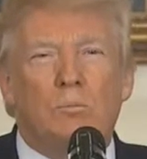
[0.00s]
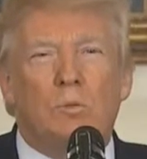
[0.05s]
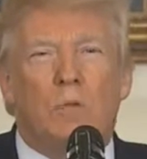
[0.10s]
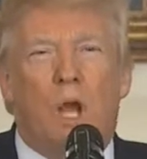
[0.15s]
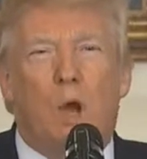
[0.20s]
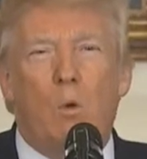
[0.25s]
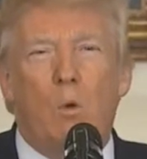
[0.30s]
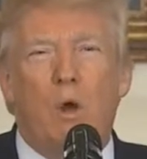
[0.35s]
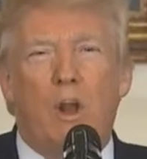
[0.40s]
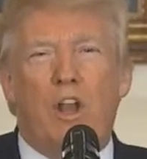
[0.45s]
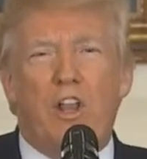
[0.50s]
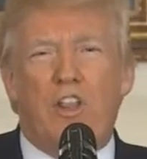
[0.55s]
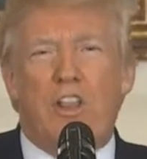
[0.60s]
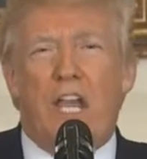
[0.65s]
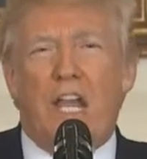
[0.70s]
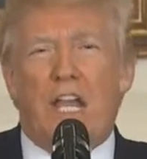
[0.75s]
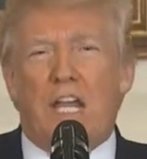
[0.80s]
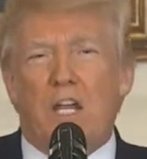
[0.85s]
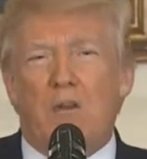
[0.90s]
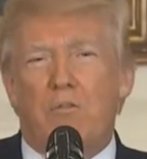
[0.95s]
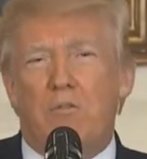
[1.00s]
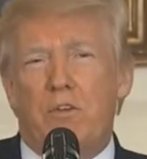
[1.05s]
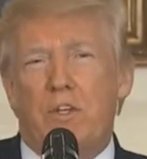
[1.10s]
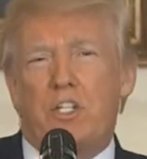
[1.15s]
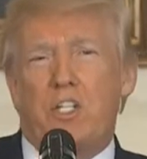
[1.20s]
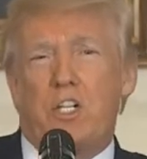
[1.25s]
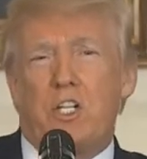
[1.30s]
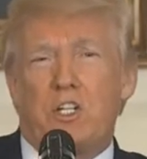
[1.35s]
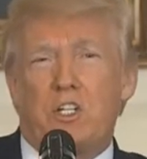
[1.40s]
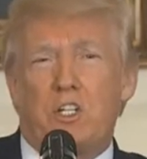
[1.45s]
I want to thank every
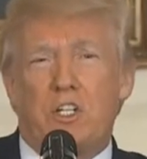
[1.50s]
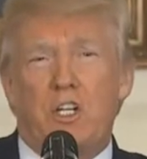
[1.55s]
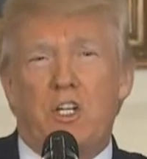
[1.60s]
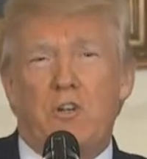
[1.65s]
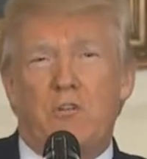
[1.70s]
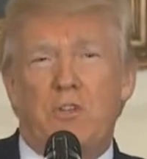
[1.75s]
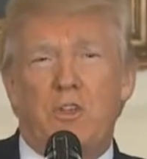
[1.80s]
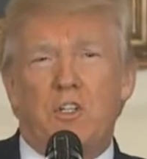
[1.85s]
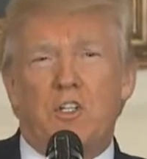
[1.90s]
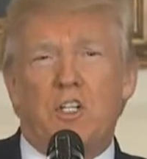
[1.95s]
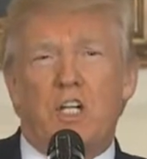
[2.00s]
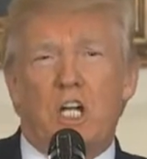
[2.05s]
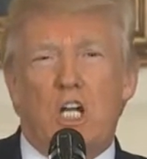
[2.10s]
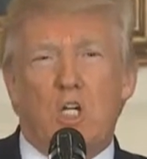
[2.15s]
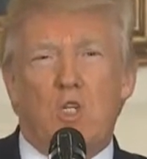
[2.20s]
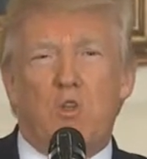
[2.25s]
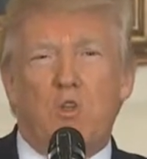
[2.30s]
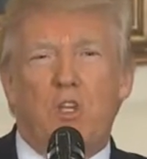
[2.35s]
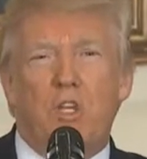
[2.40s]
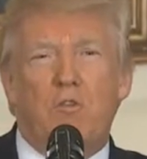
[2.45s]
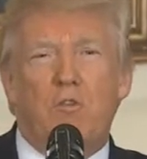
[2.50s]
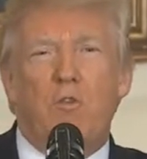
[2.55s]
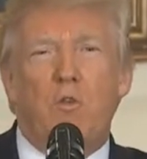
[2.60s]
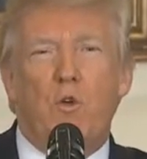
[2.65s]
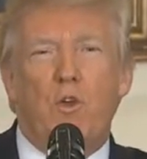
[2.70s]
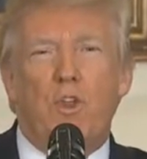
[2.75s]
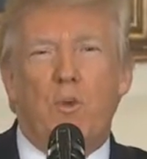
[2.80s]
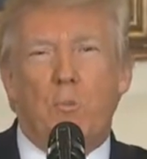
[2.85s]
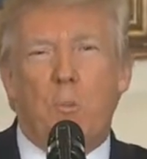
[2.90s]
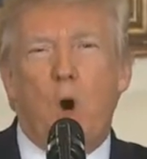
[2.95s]
citizen of this country
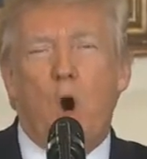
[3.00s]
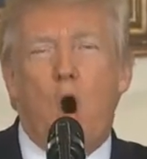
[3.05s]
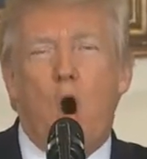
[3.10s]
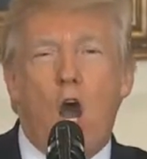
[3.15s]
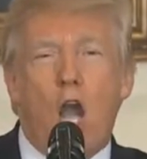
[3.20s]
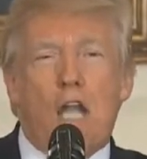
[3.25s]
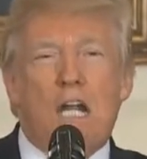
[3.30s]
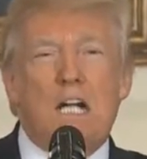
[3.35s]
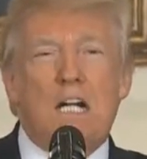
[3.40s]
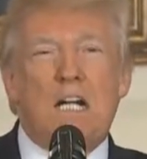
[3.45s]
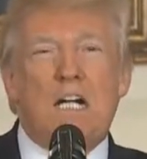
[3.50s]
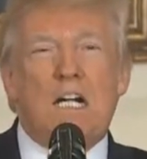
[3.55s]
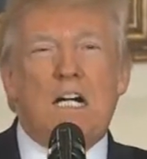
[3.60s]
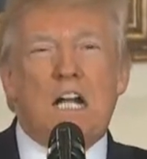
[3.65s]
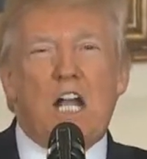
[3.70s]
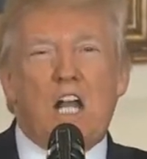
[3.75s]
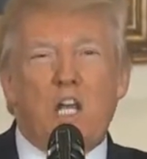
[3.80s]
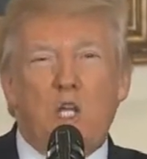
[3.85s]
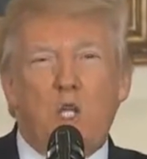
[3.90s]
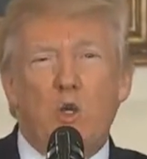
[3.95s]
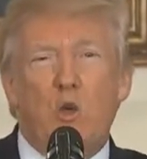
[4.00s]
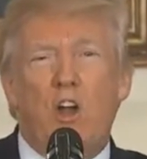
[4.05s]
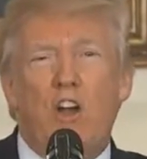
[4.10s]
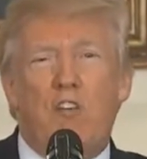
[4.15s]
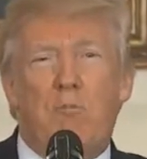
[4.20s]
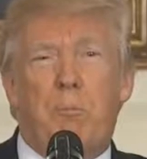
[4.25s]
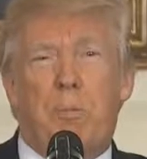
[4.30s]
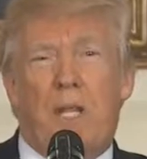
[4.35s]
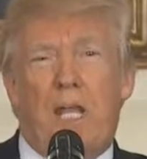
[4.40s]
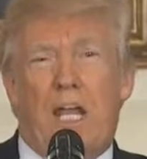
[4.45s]
for the part you
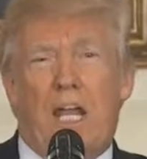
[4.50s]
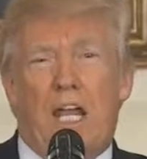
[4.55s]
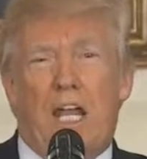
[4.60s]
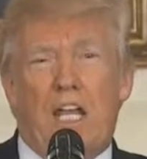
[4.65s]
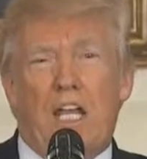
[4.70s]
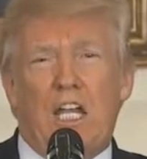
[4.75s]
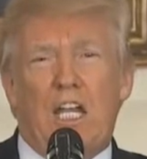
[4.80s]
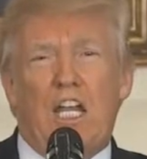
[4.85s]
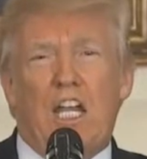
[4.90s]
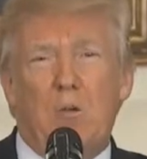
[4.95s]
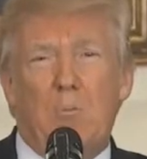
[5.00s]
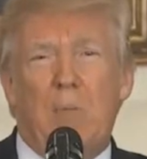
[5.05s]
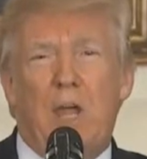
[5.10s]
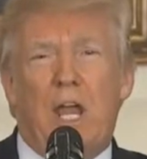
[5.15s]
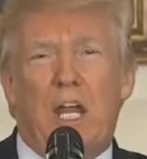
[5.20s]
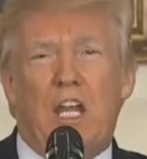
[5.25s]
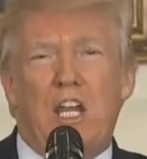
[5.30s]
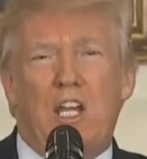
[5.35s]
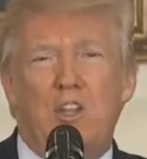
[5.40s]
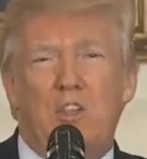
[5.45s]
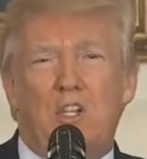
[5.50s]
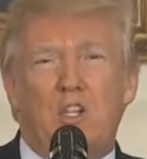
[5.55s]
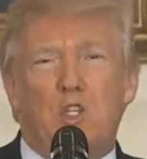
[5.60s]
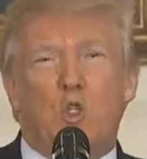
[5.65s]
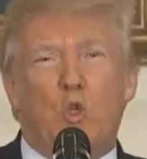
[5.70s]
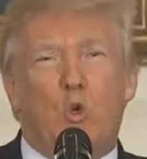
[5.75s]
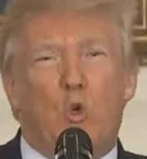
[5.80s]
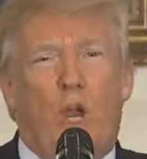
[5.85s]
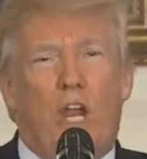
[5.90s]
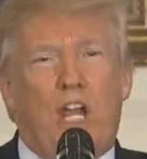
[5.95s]
have played in making this
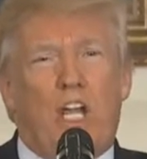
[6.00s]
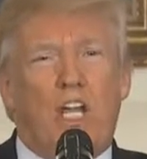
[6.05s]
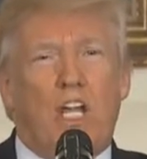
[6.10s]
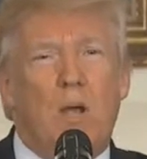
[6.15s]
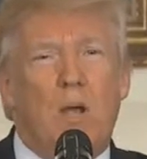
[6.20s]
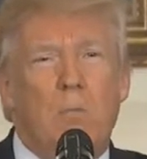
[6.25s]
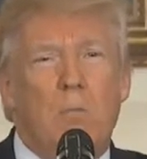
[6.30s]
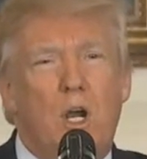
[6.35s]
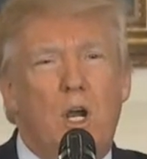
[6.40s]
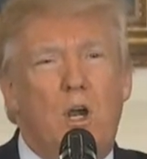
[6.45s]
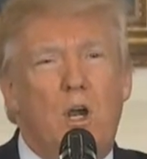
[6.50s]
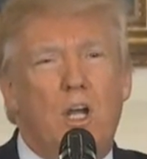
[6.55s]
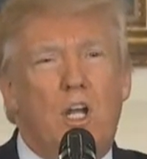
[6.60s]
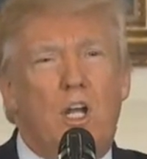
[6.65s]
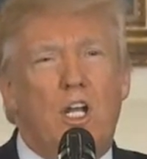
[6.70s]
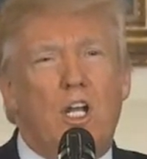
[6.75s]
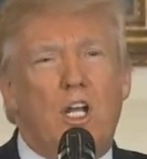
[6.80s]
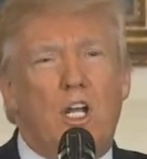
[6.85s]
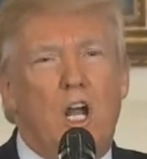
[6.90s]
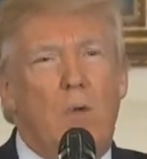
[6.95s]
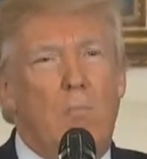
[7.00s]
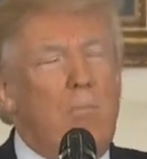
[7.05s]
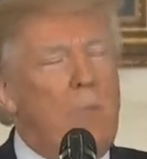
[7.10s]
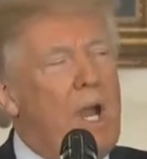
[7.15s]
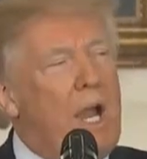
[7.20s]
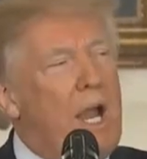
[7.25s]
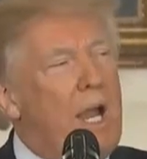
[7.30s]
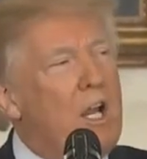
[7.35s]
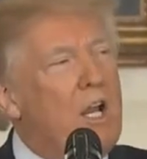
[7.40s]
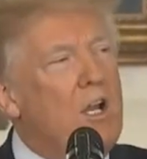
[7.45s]
great American
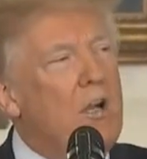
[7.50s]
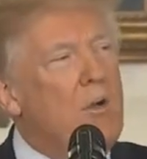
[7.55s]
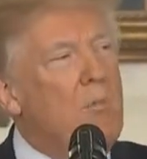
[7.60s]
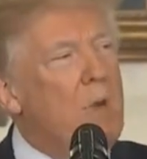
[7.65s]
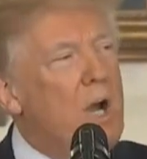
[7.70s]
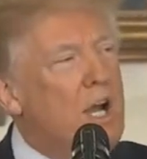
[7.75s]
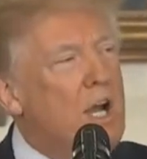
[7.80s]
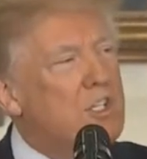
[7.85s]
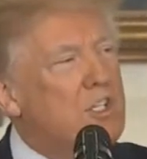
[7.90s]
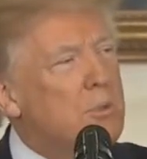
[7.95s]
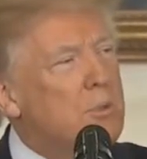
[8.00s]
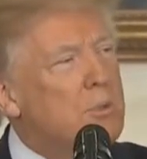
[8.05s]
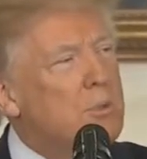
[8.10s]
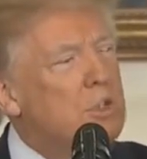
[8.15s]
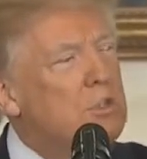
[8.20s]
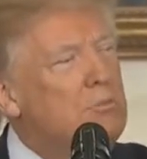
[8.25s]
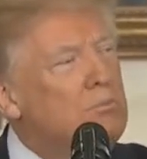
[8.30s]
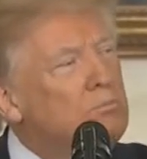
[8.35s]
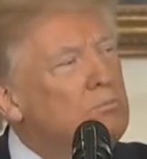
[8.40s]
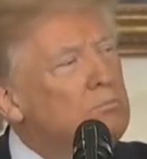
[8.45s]
comeback possible.